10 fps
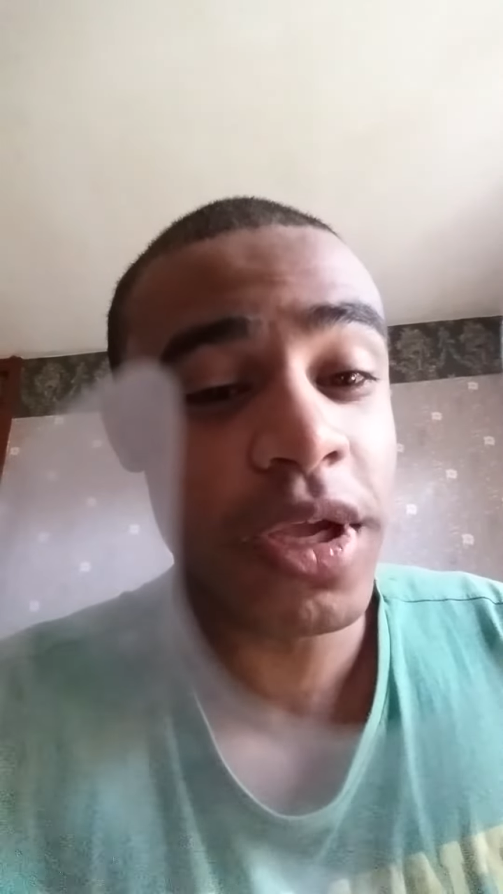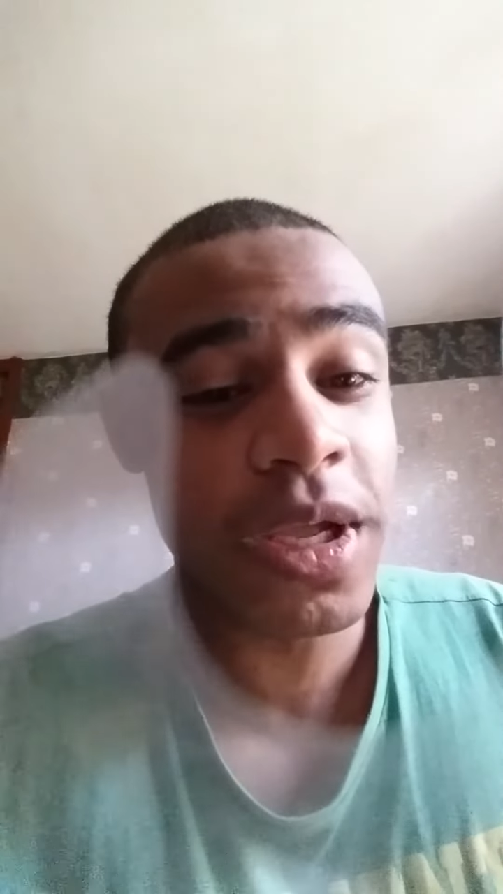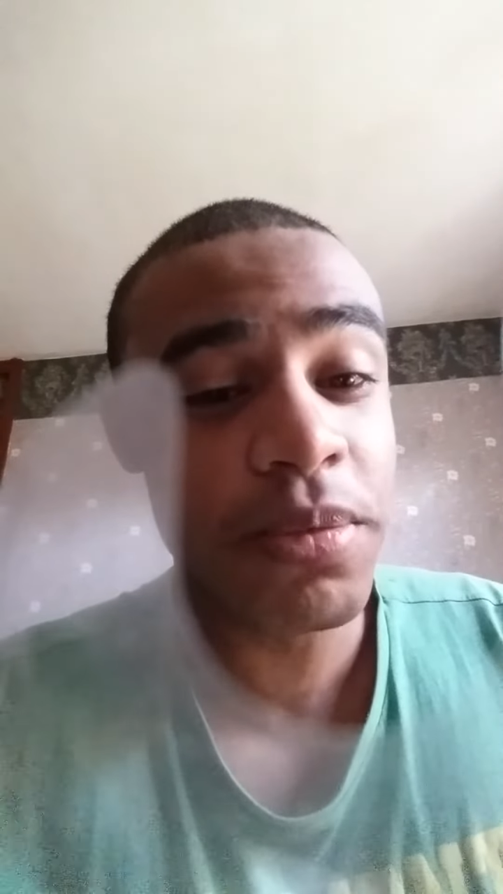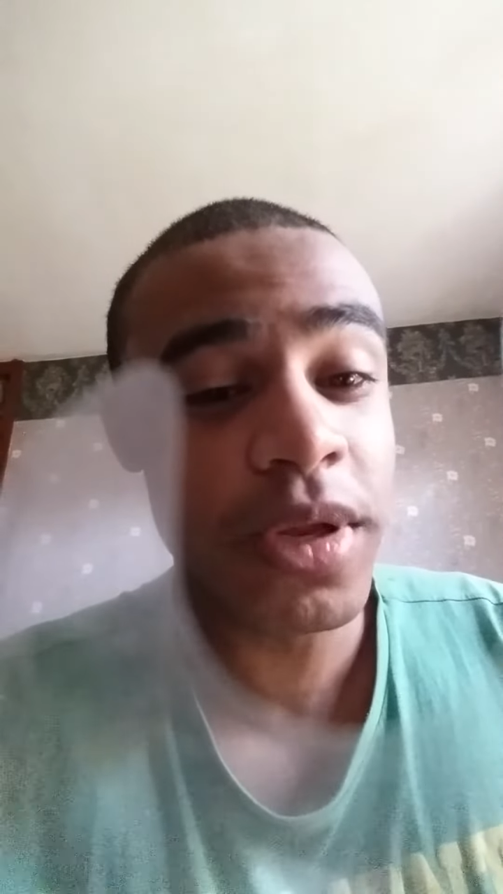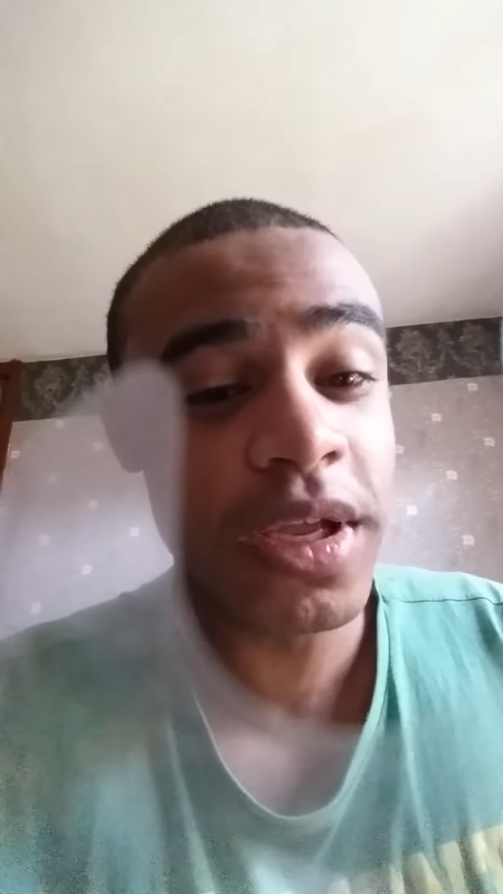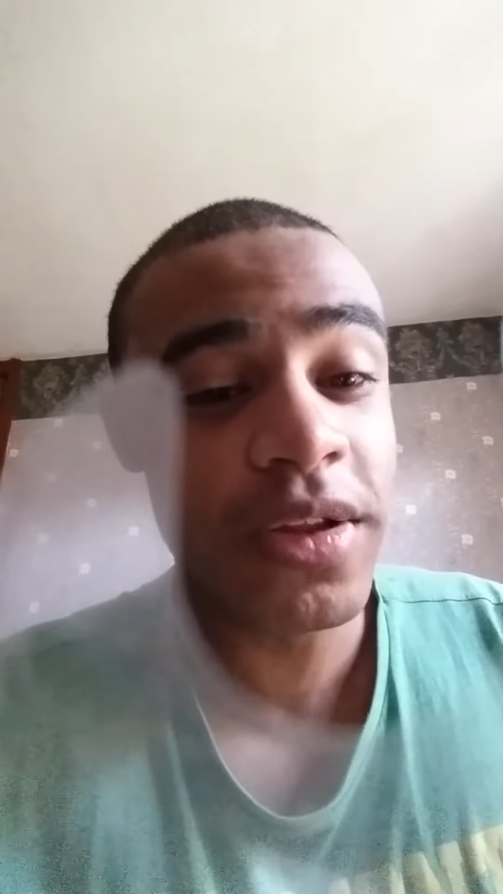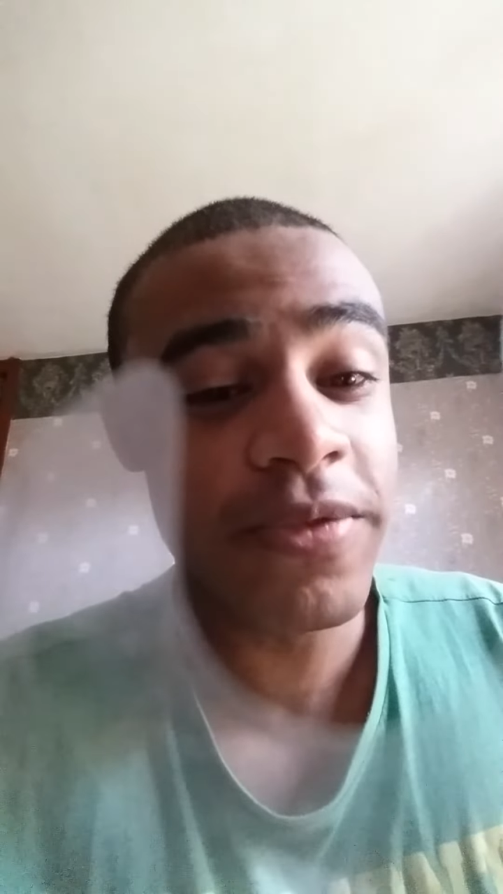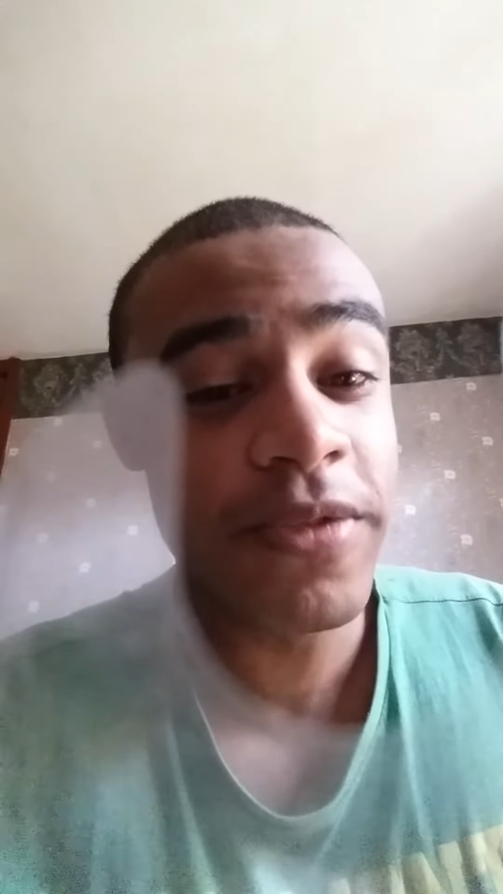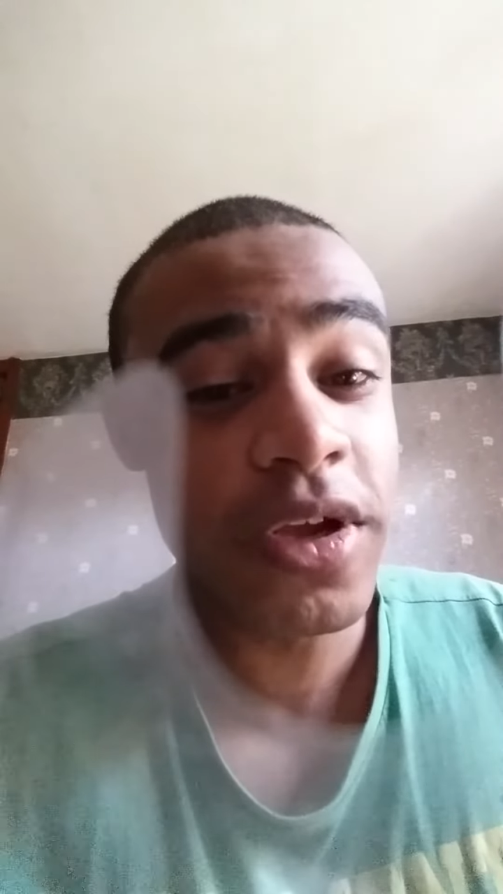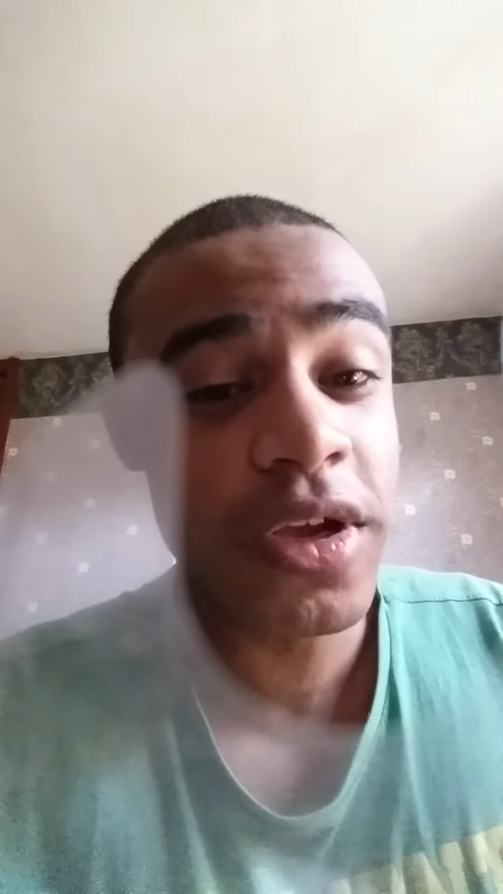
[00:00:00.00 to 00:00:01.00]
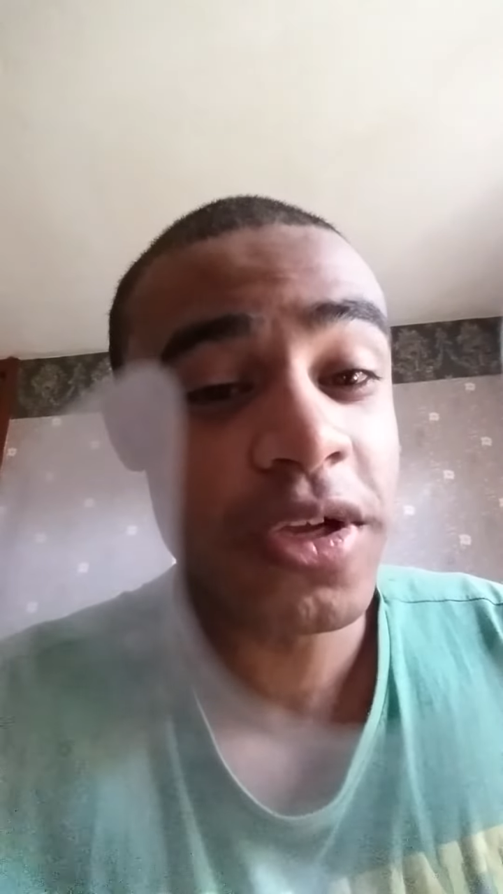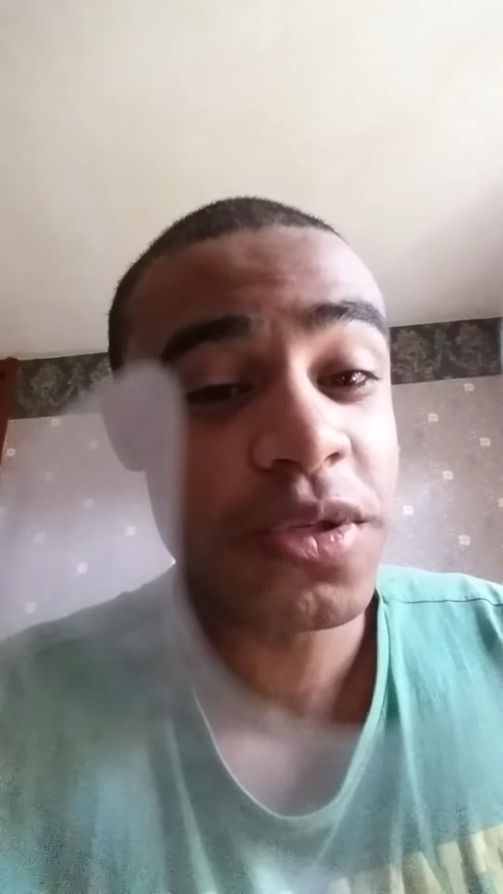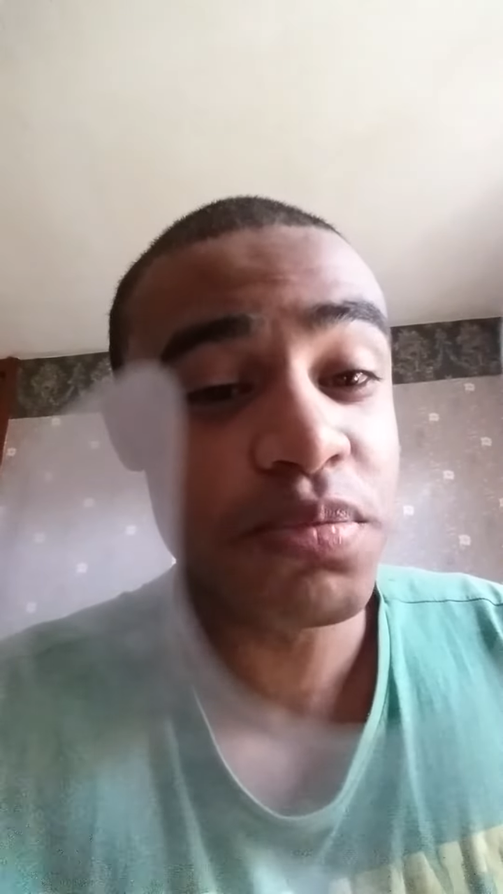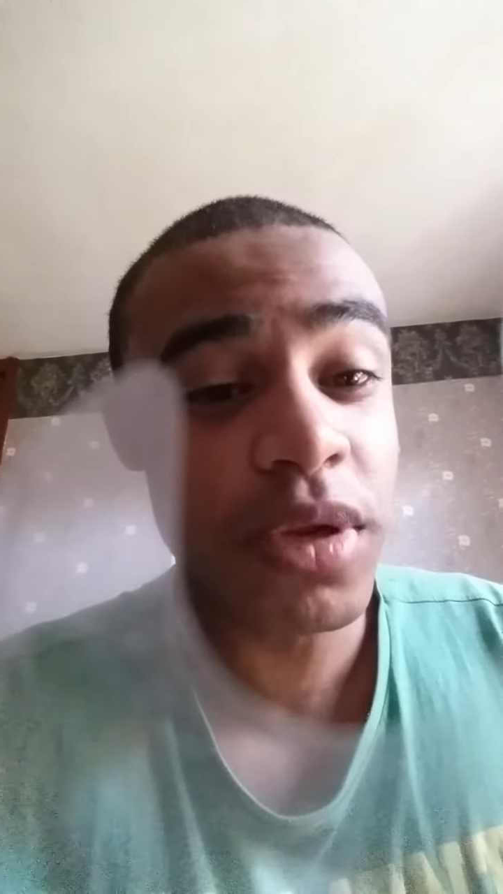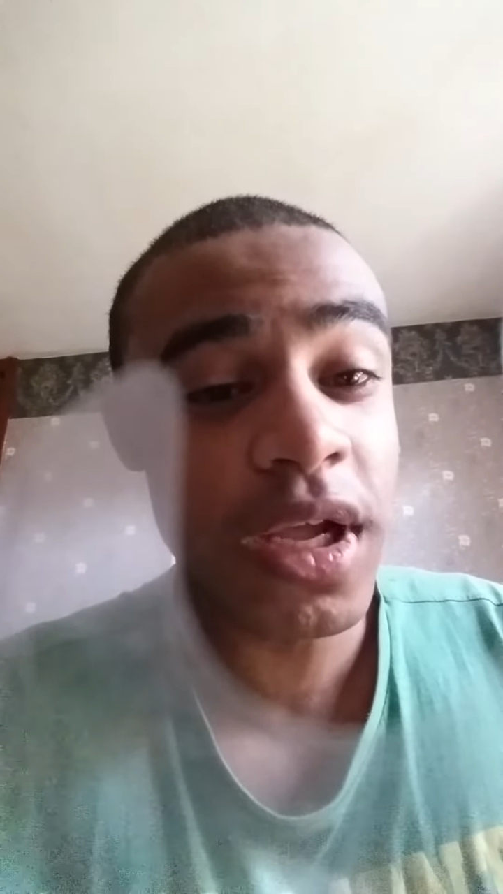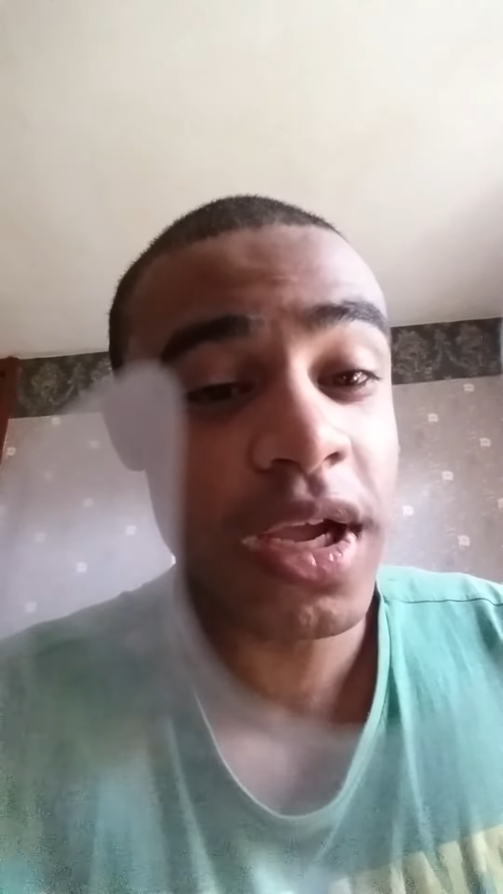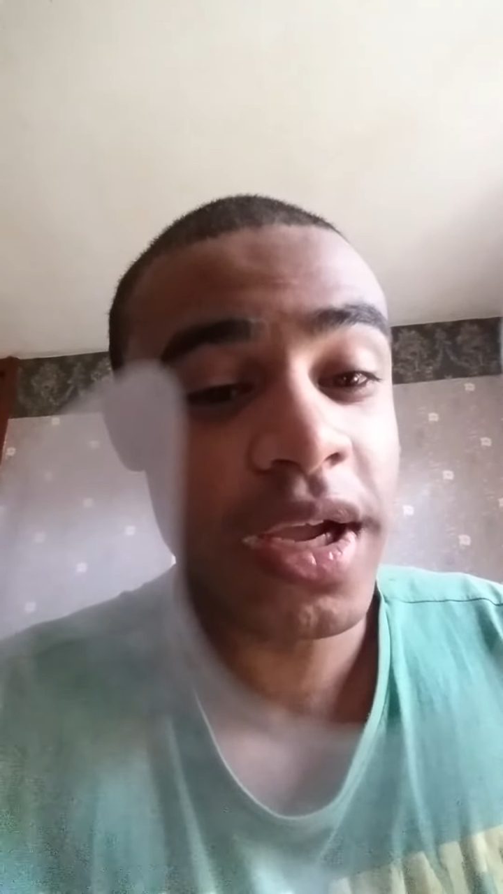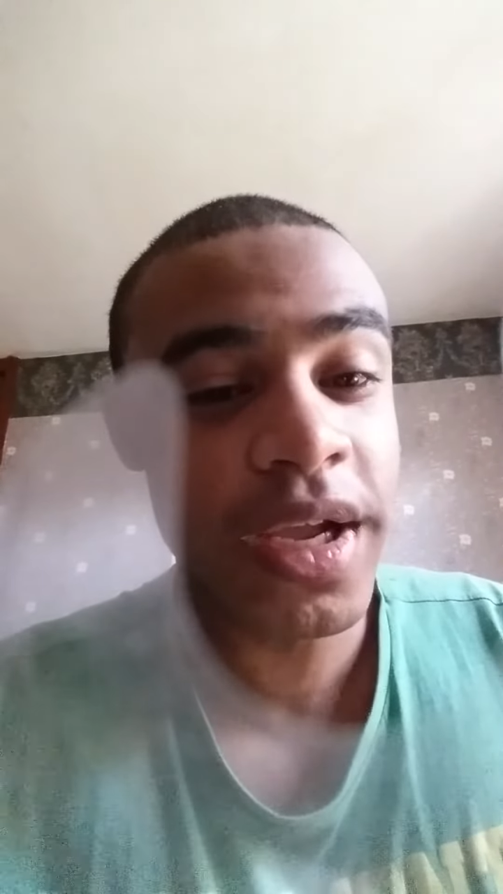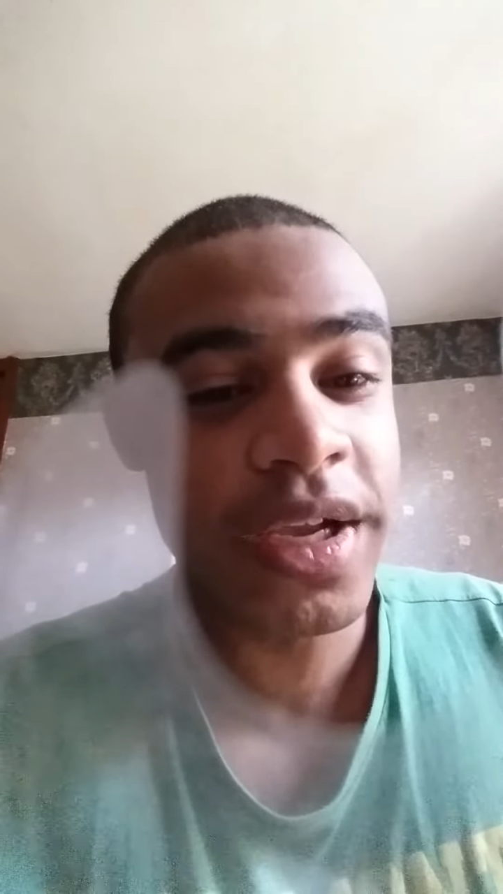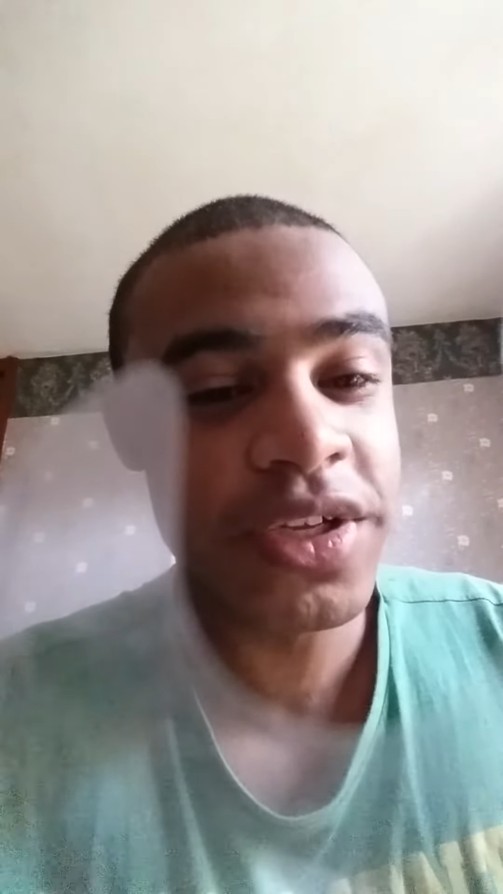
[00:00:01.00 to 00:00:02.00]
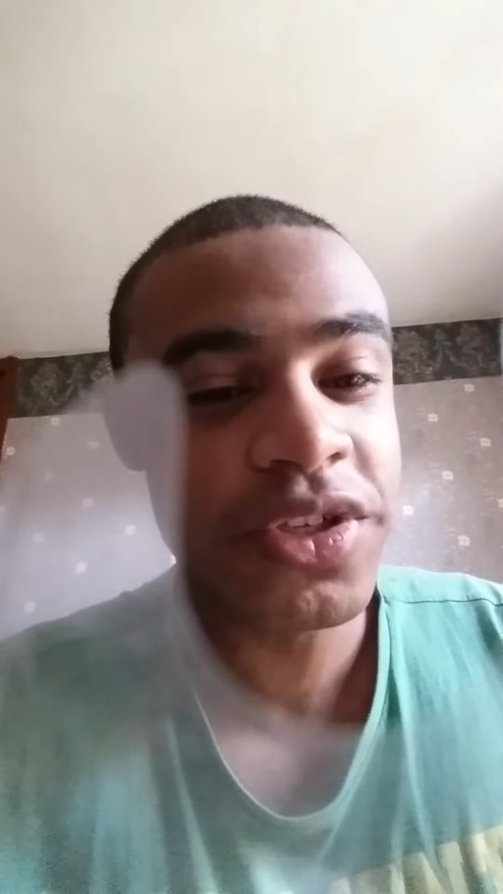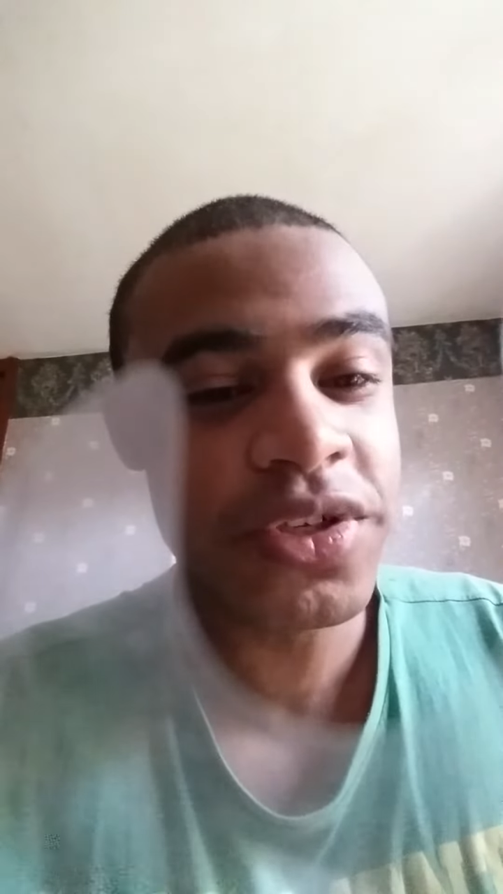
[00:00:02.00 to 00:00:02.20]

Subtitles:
people in the first place.